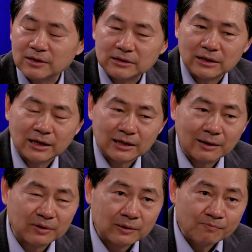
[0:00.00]
Like that.
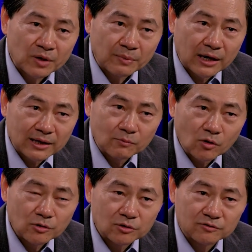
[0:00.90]
But I think
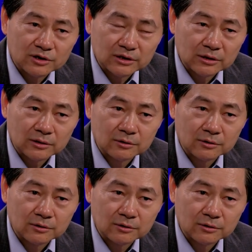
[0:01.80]
modern university,